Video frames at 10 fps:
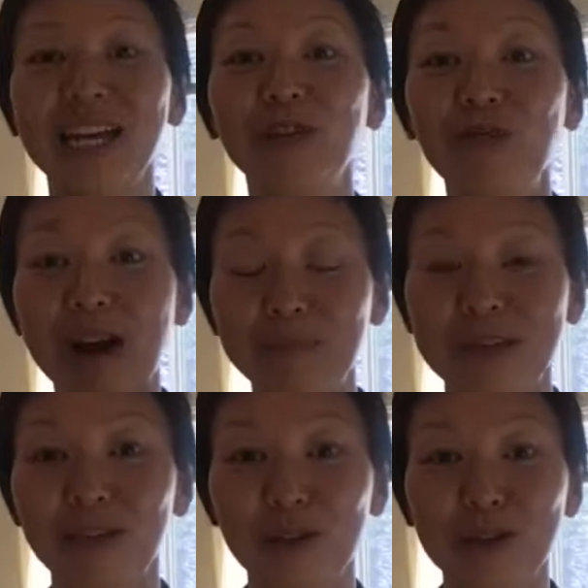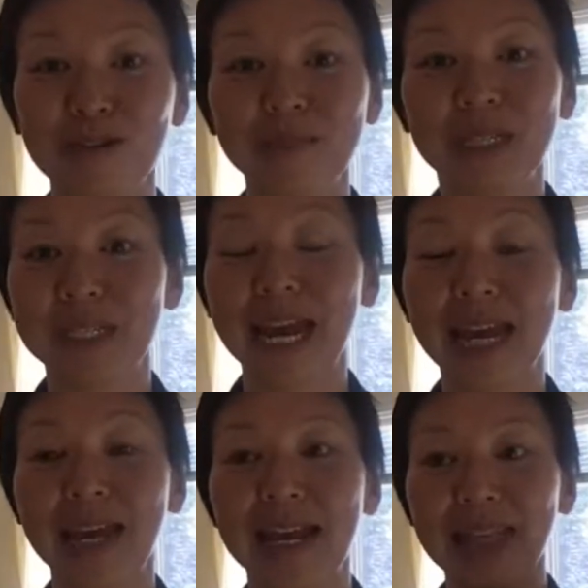he dropped into a dream
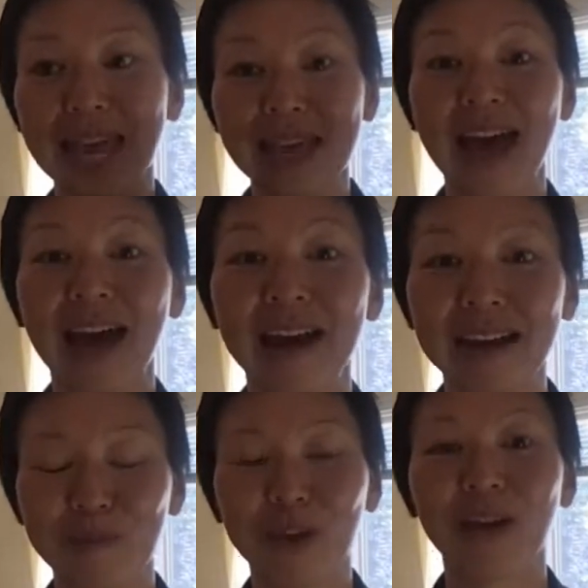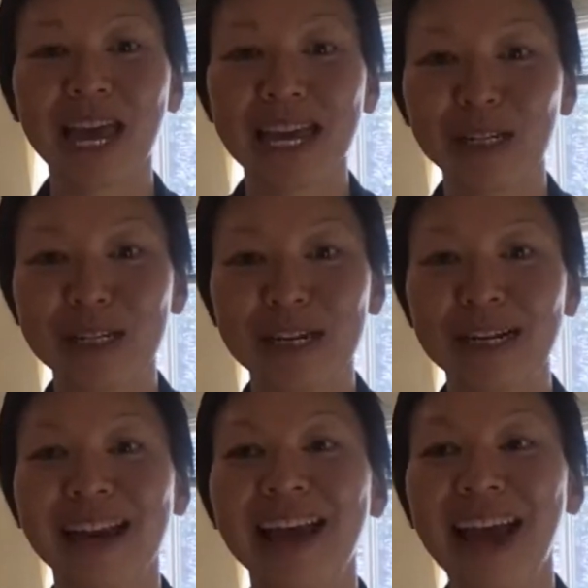state and they had a
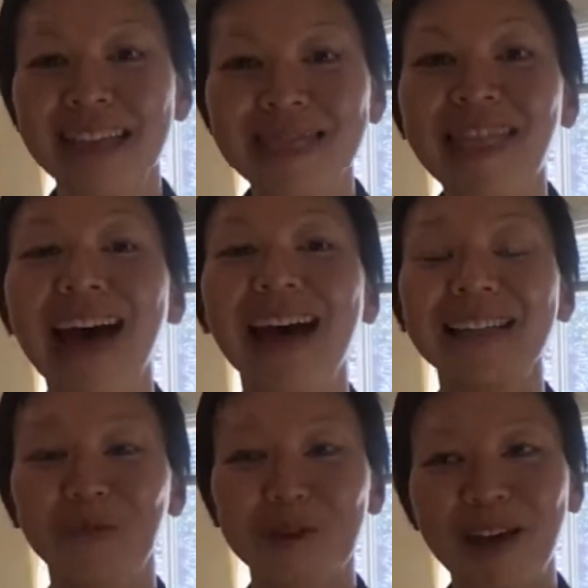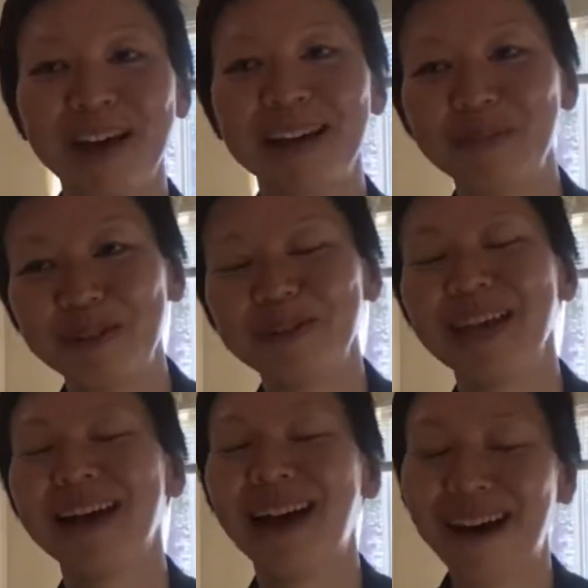communication. And that's when my husband was
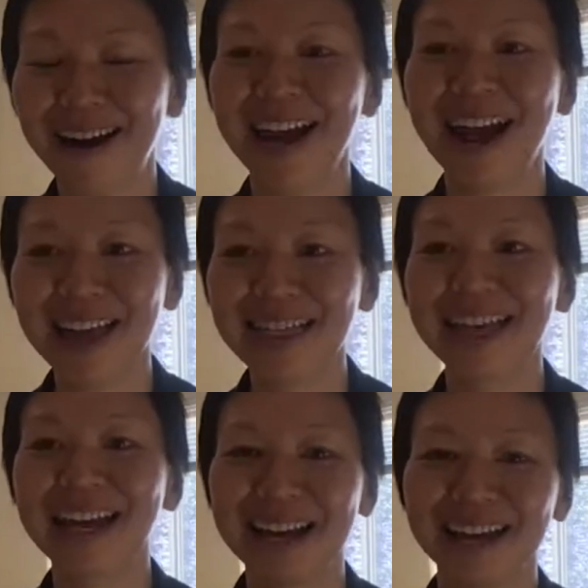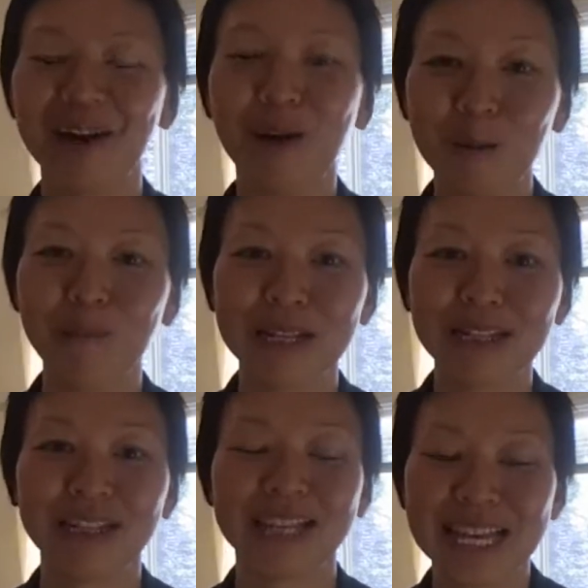like, all right, I think I could open
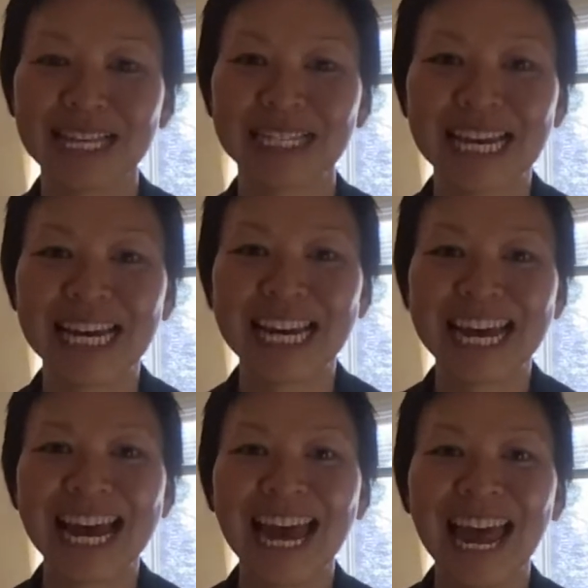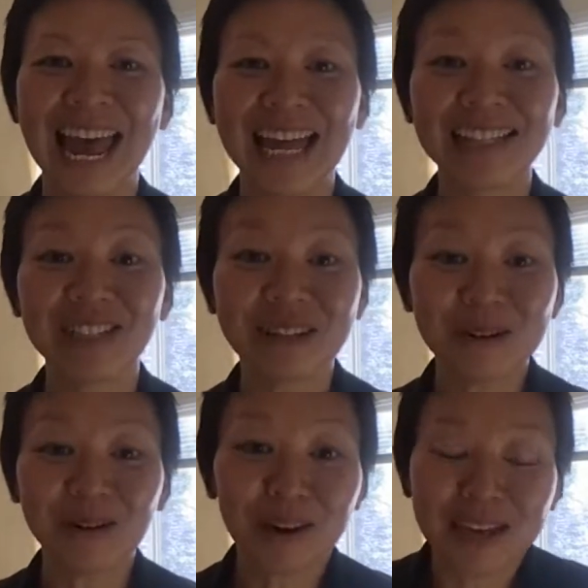to this. And
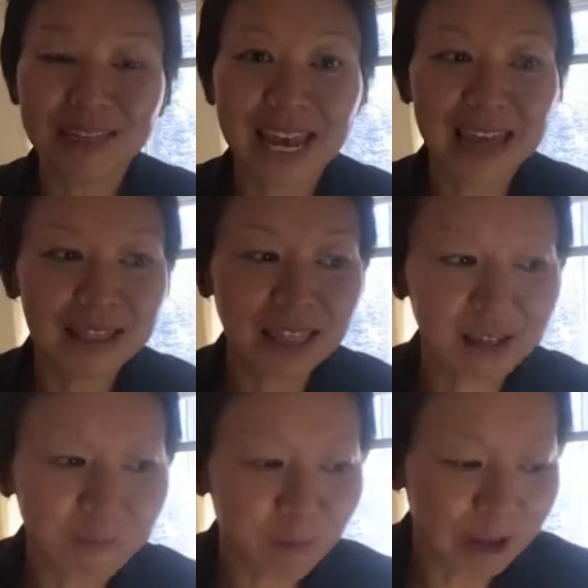so in the end, it